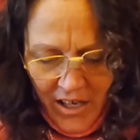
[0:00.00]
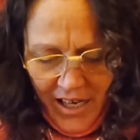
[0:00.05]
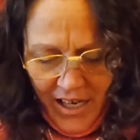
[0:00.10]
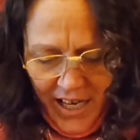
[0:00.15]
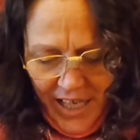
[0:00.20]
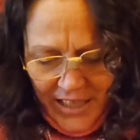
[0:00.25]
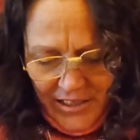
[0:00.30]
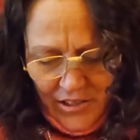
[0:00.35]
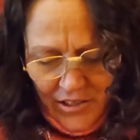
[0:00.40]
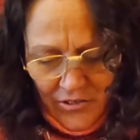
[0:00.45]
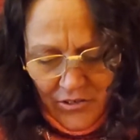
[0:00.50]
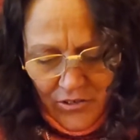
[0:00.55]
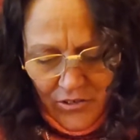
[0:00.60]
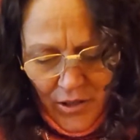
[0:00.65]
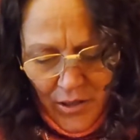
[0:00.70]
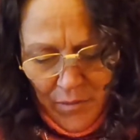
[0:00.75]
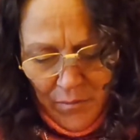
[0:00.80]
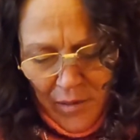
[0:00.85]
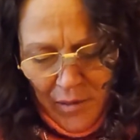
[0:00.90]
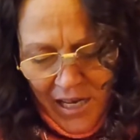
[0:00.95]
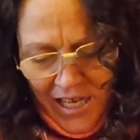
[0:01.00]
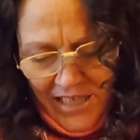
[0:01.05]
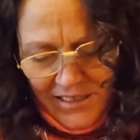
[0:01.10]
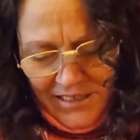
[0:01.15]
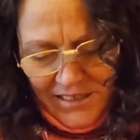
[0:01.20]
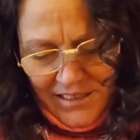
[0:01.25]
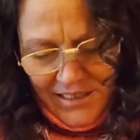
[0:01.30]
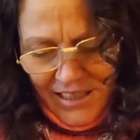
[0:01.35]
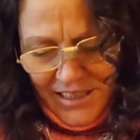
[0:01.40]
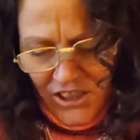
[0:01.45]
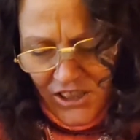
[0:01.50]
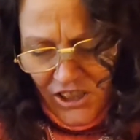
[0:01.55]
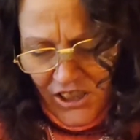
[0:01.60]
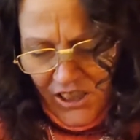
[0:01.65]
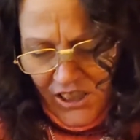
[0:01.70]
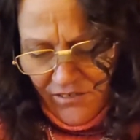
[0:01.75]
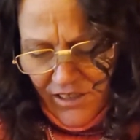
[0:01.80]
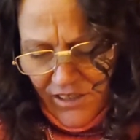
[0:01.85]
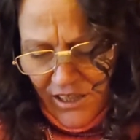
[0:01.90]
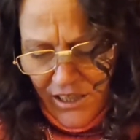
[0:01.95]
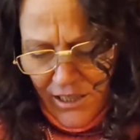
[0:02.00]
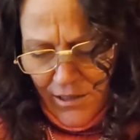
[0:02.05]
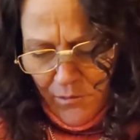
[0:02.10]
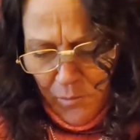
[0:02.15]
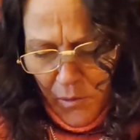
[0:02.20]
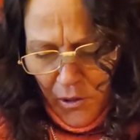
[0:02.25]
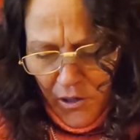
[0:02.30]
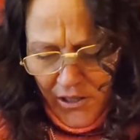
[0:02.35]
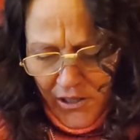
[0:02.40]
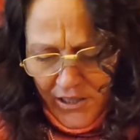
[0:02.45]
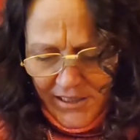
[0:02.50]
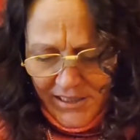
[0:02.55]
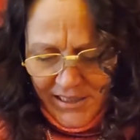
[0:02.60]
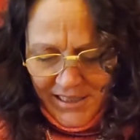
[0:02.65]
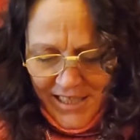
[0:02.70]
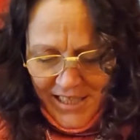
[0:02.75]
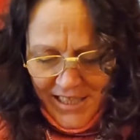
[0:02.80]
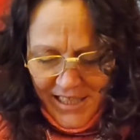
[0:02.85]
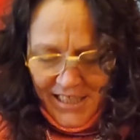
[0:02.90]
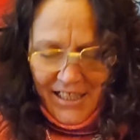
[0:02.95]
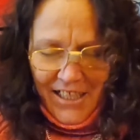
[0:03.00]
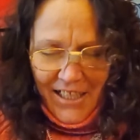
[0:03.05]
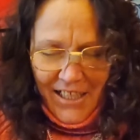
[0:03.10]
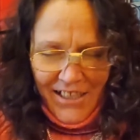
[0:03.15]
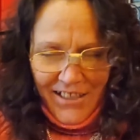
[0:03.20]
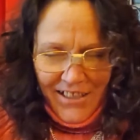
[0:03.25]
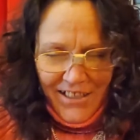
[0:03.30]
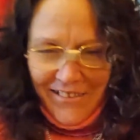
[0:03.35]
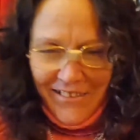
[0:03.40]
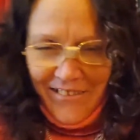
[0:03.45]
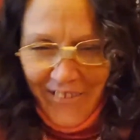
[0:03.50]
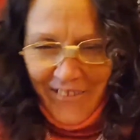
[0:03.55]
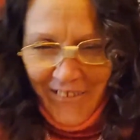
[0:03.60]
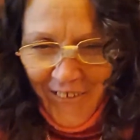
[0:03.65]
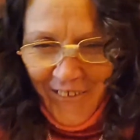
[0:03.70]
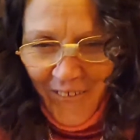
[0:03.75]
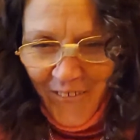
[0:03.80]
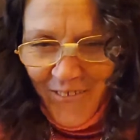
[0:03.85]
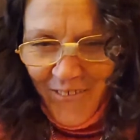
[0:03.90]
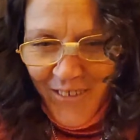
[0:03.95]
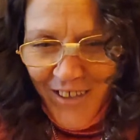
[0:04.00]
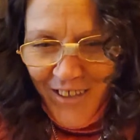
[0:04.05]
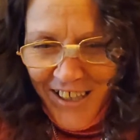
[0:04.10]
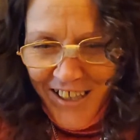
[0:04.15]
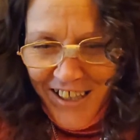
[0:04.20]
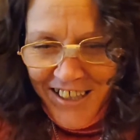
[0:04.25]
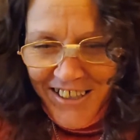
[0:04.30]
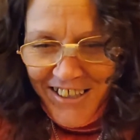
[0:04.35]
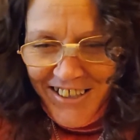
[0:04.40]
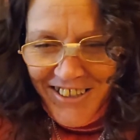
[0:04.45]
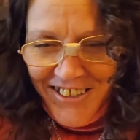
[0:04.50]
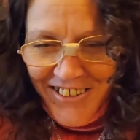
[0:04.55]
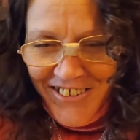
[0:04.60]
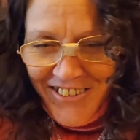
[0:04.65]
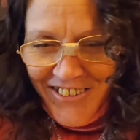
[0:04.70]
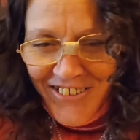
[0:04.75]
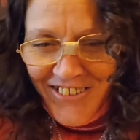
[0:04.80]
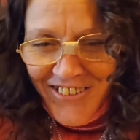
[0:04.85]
After 3 passes, he shifted it to park and said, okay, done.